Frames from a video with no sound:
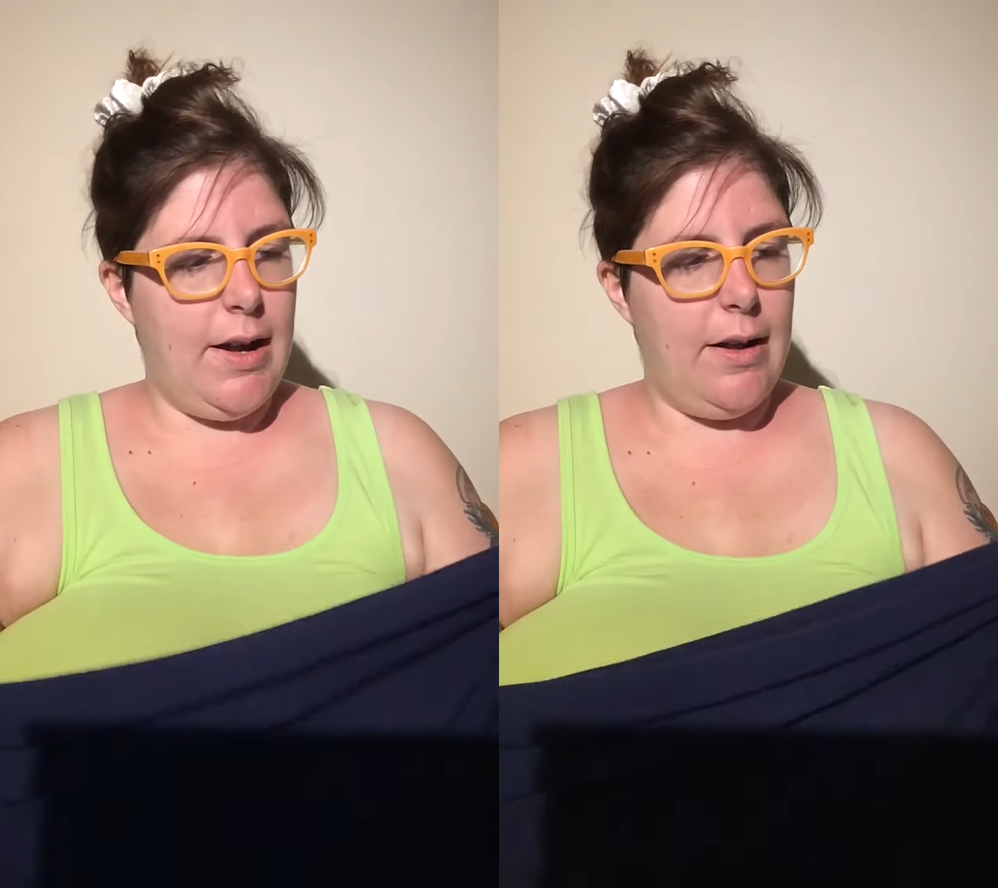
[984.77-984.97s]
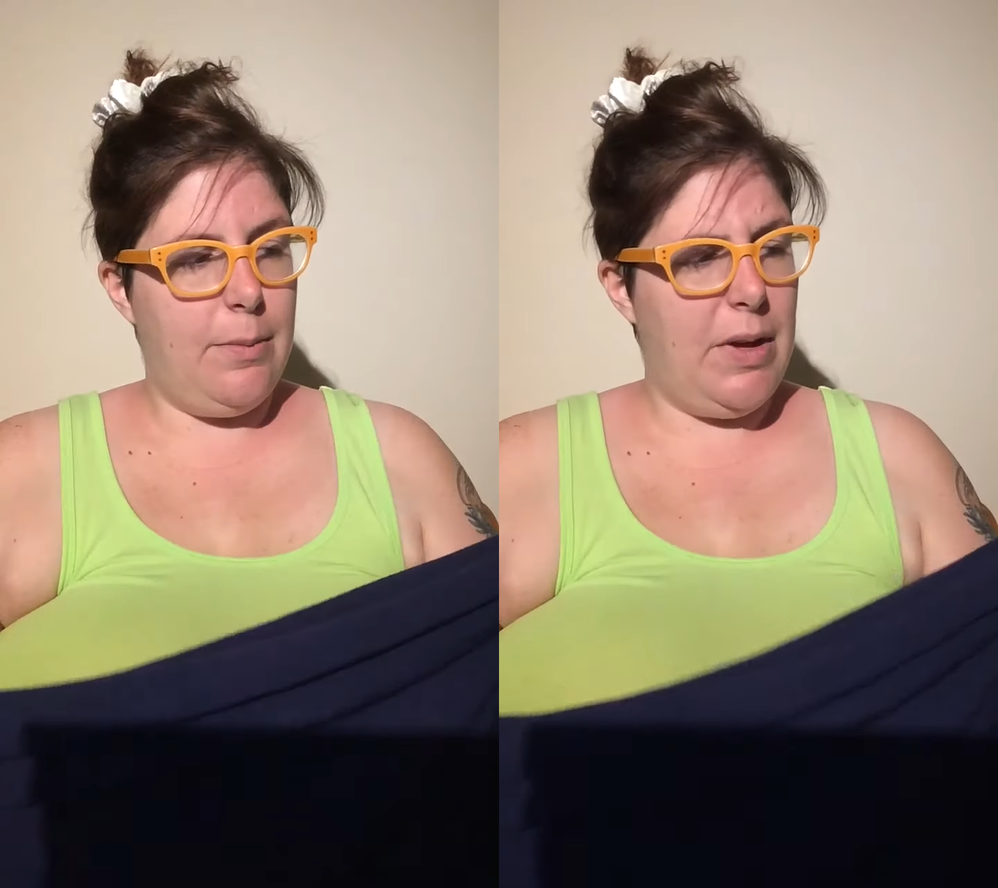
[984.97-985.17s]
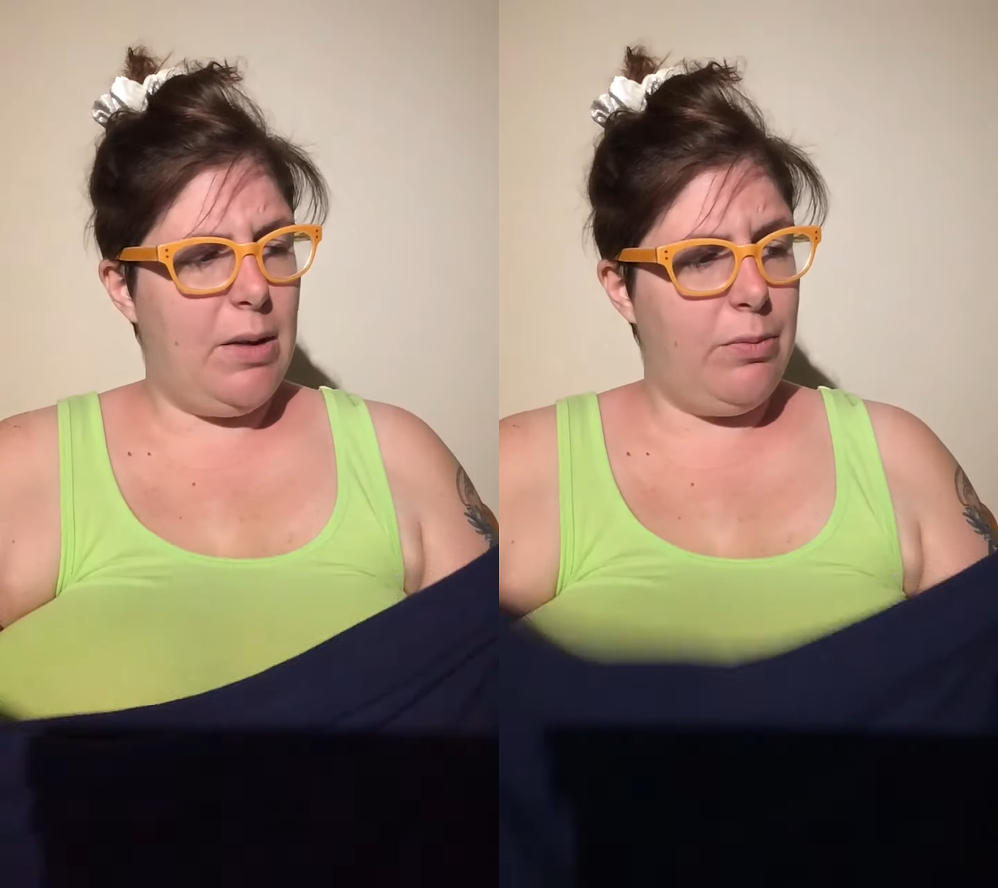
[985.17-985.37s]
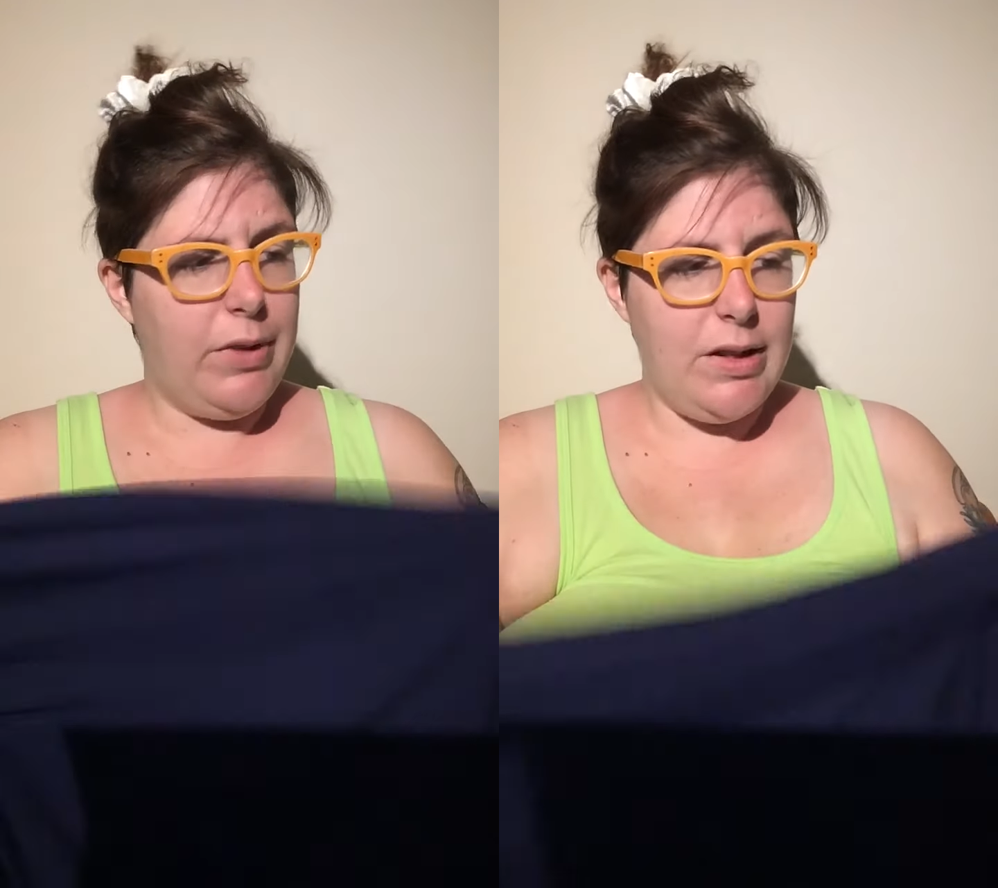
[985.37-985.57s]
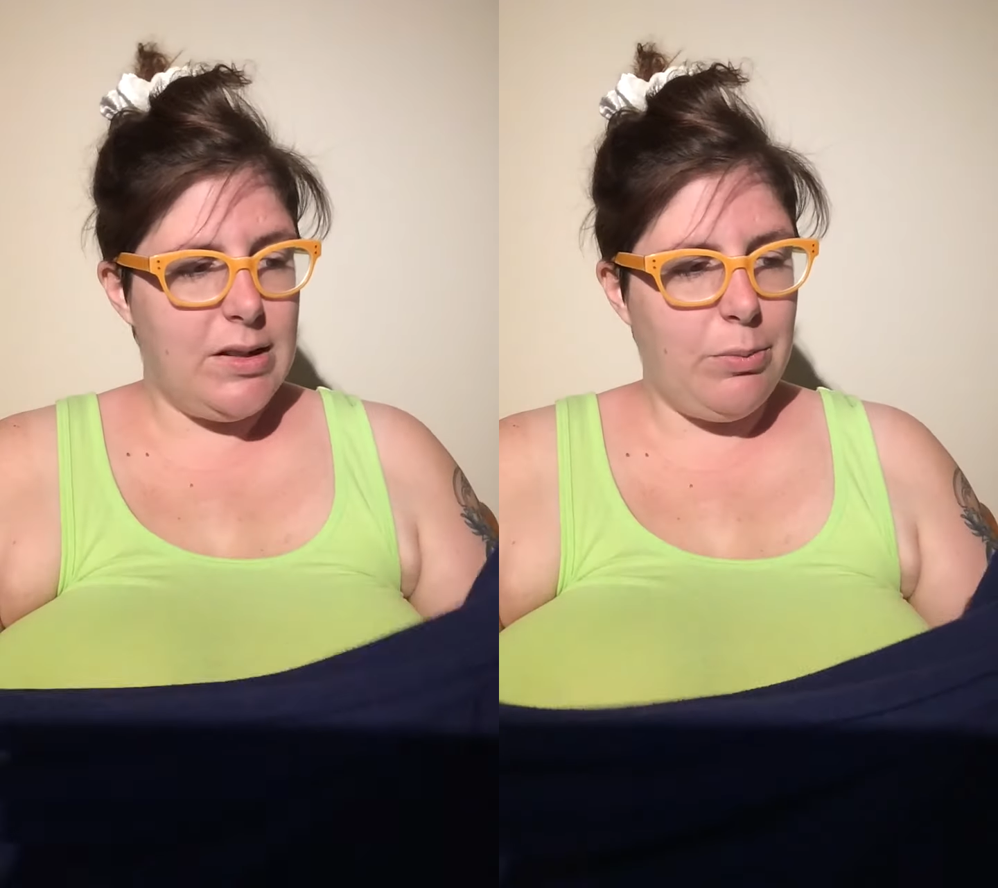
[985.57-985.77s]
And I'm
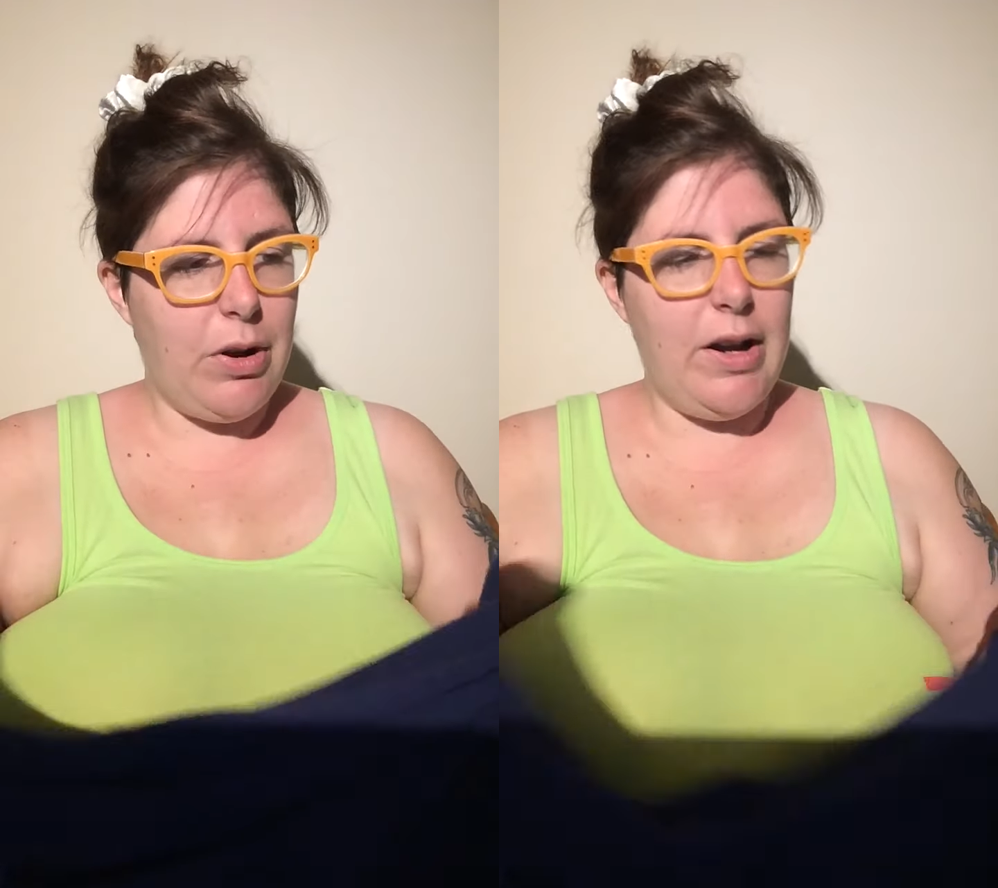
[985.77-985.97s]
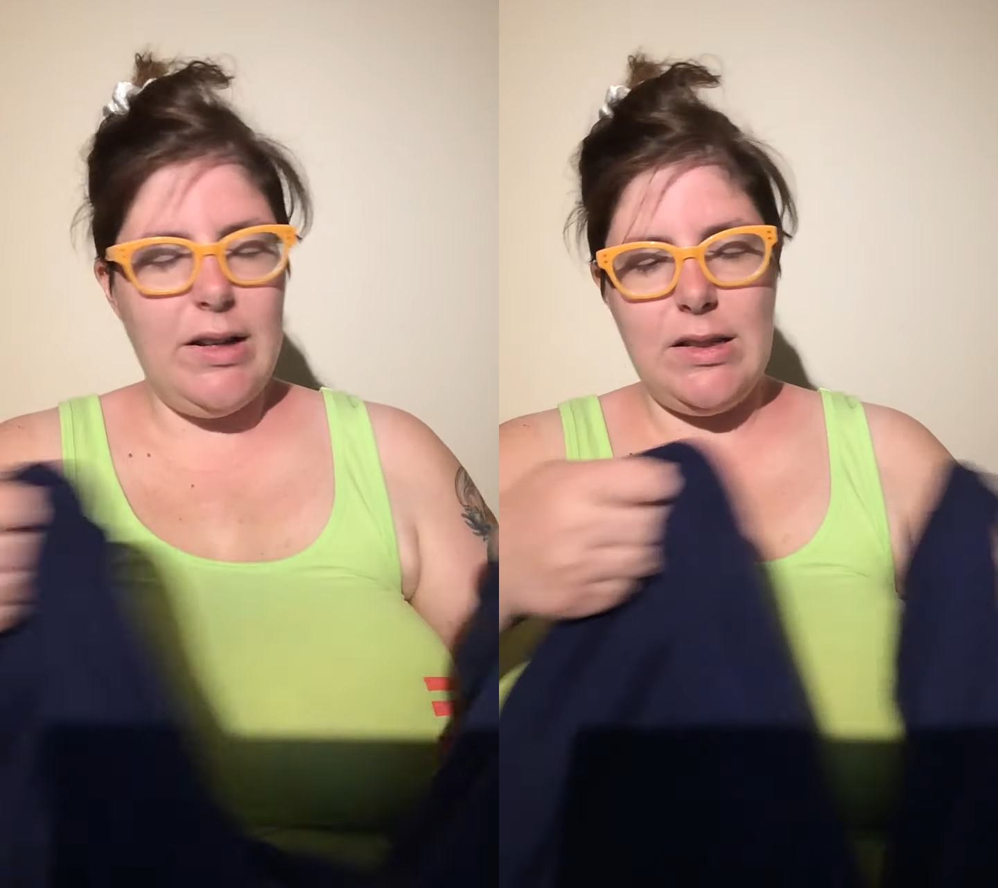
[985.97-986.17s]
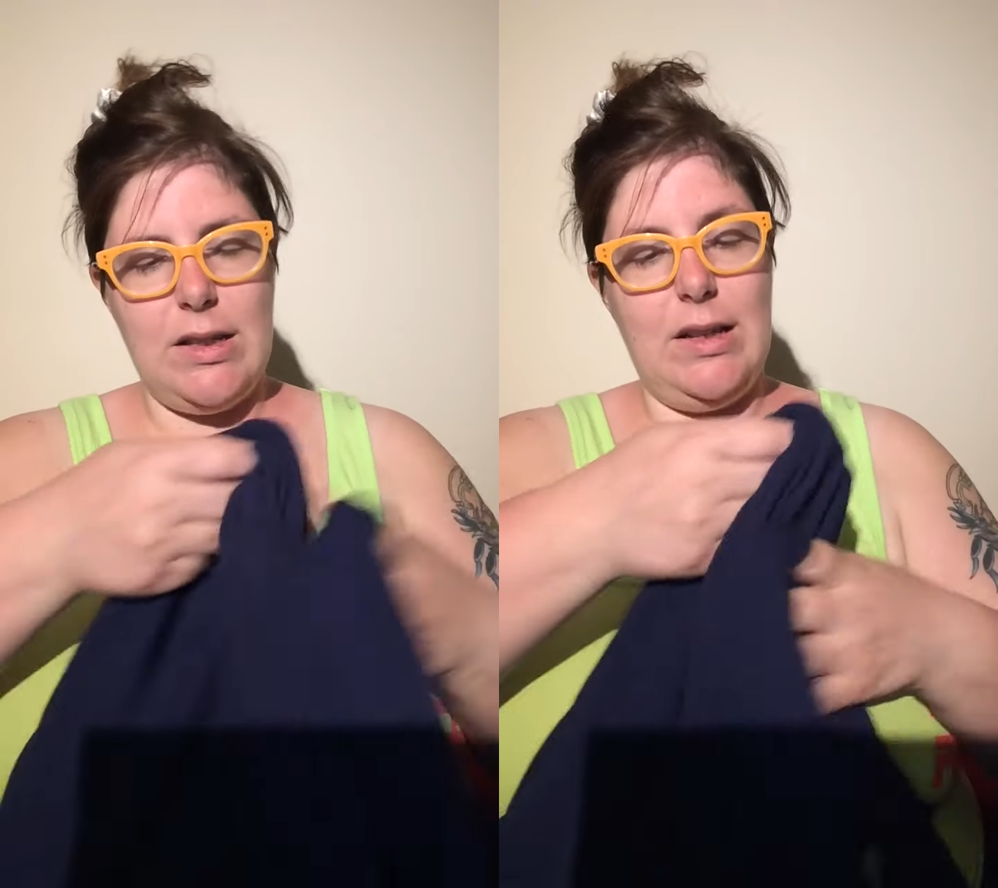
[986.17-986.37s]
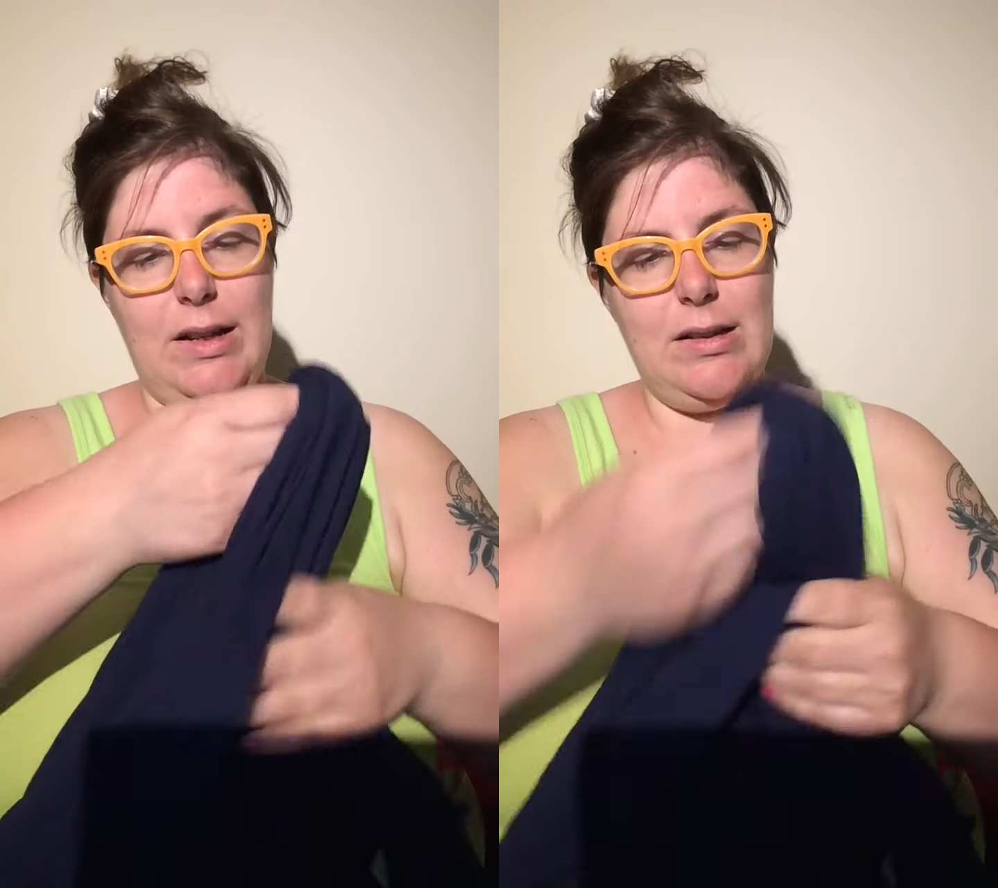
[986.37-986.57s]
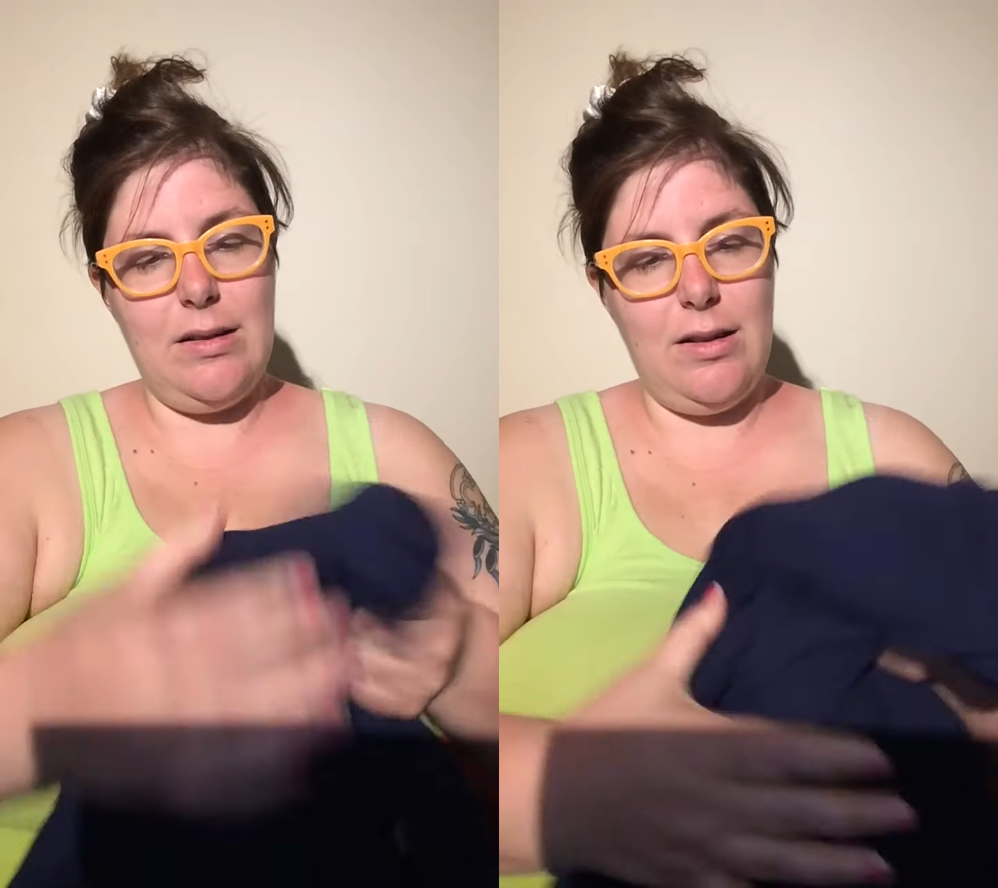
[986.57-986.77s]
really surprised that,
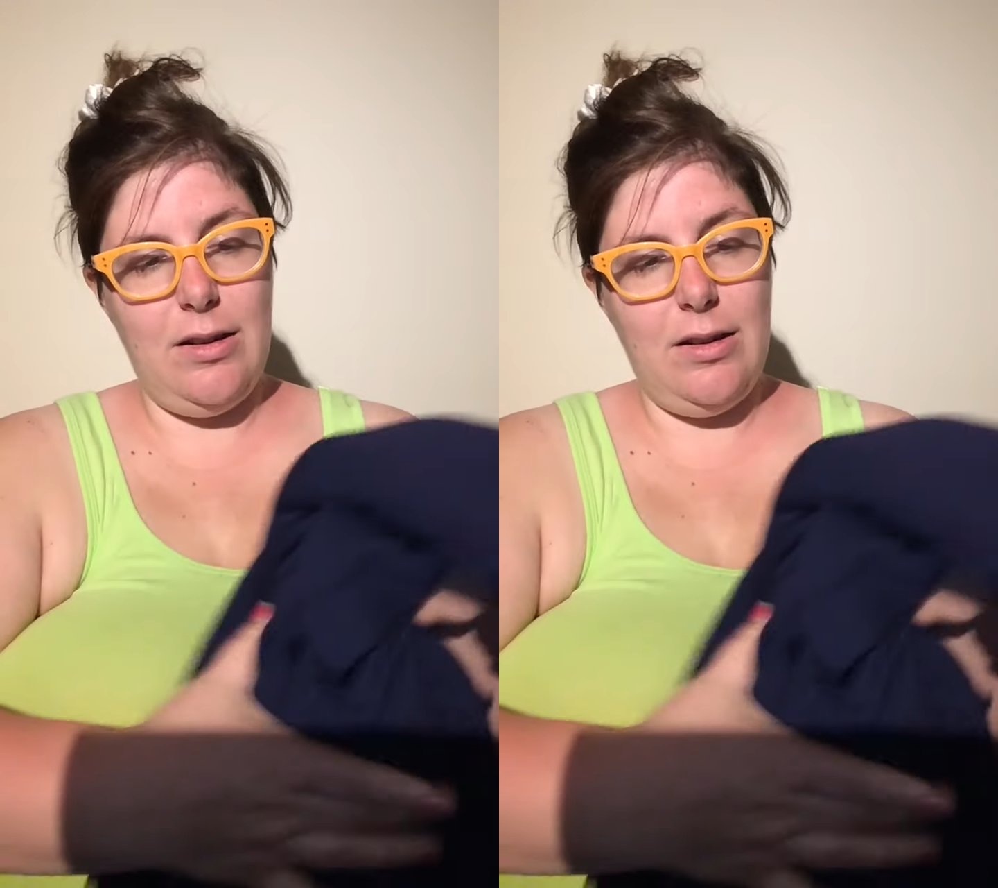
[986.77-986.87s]
like,